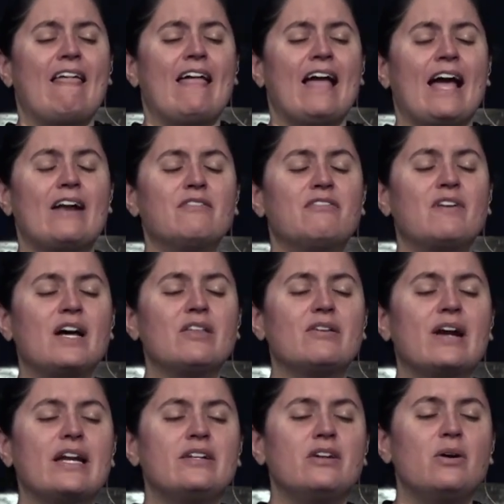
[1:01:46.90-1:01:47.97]
And Father,
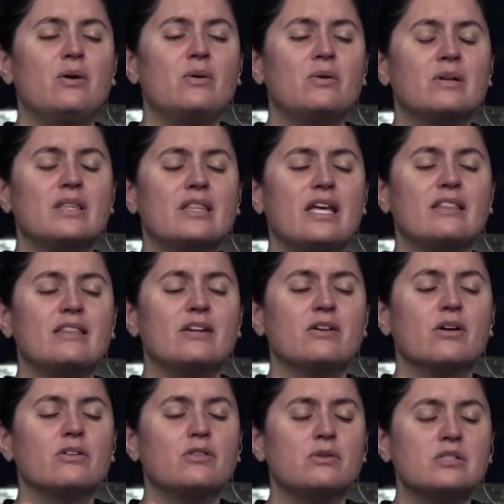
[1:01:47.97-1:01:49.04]
I know that there
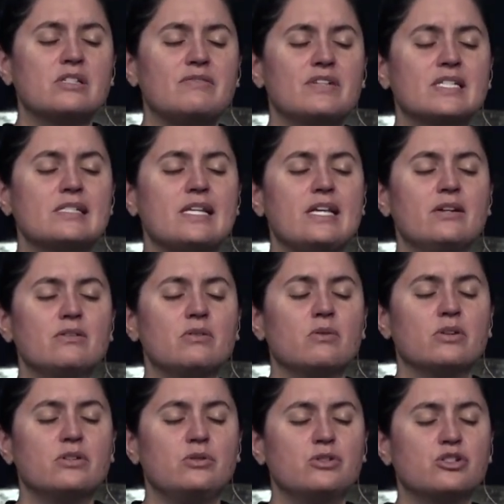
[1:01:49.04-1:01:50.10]
are those of us here, Lord,
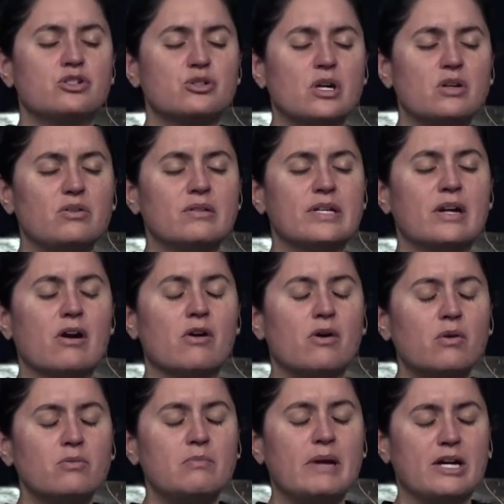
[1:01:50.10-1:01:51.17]
who struggle in our
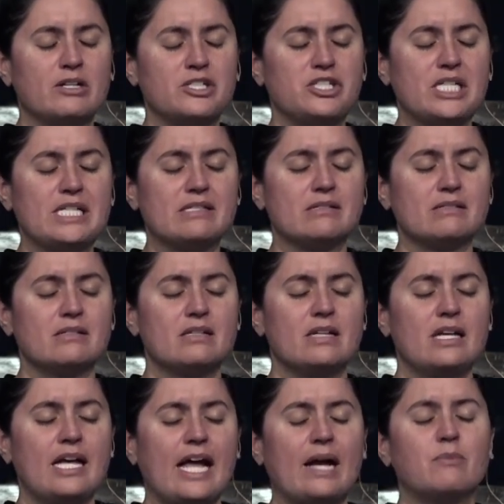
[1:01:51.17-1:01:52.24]
own marriages
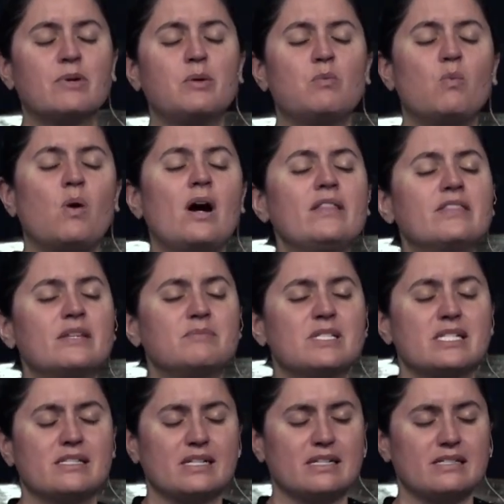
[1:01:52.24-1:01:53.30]
and we want them to
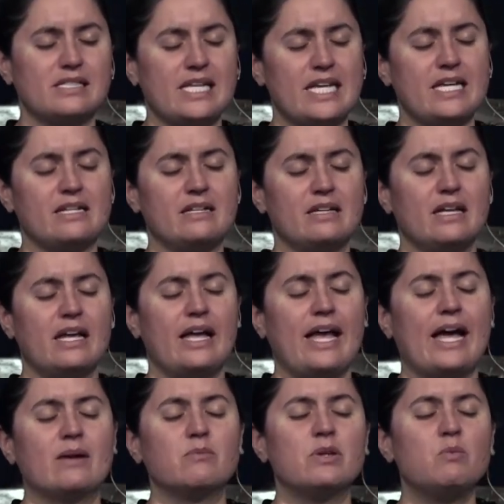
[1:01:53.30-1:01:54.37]
succeed
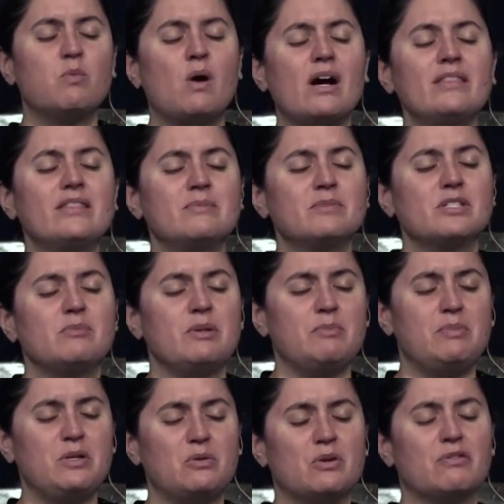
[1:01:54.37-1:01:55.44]
and we want them to be
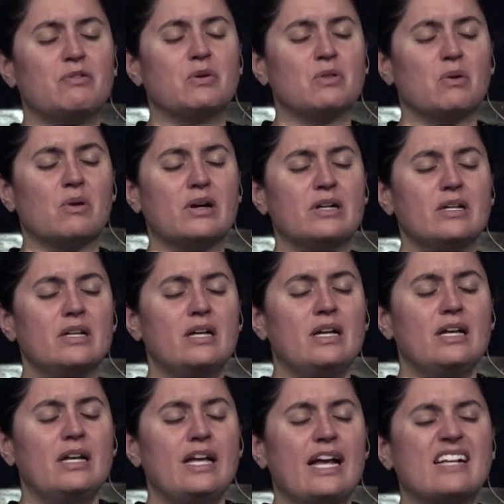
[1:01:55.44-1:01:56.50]
beautiful, Lord.
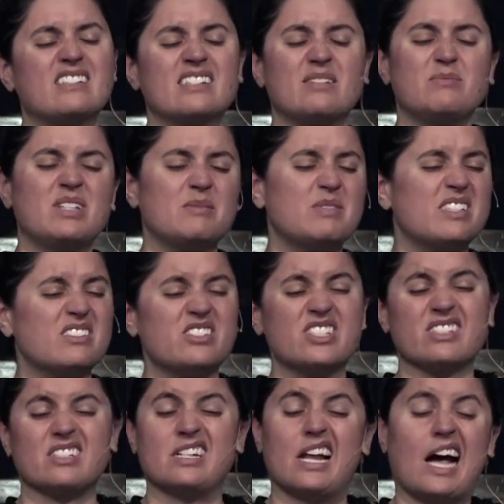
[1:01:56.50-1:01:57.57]
And sometimes they're
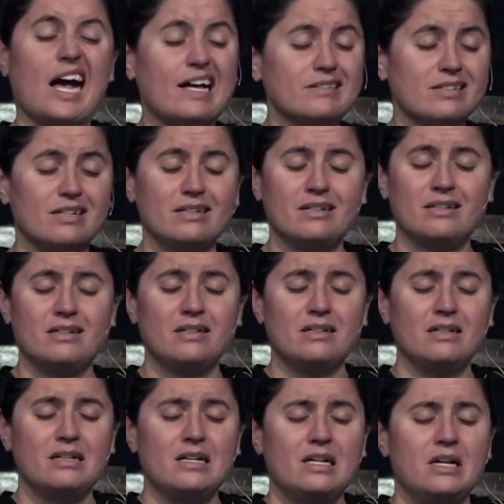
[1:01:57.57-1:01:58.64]
just not.
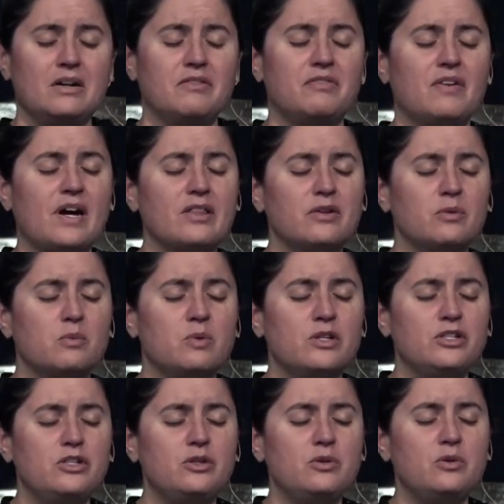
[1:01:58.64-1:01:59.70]
Father, would
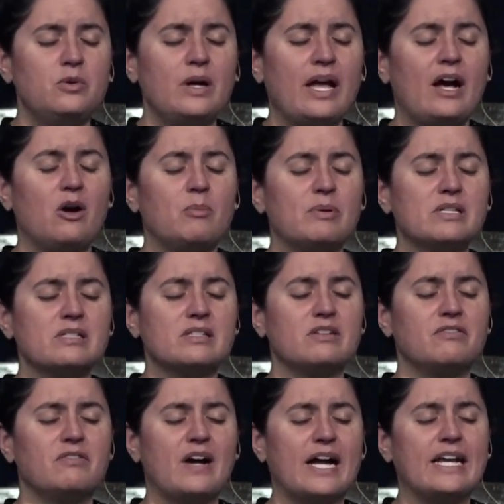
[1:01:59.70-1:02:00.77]
you help us to
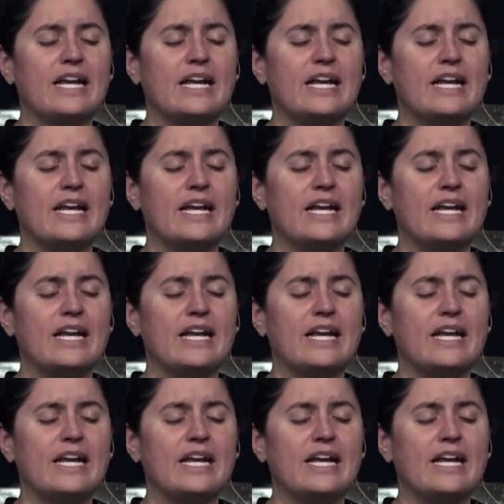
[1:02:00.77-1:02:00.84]
find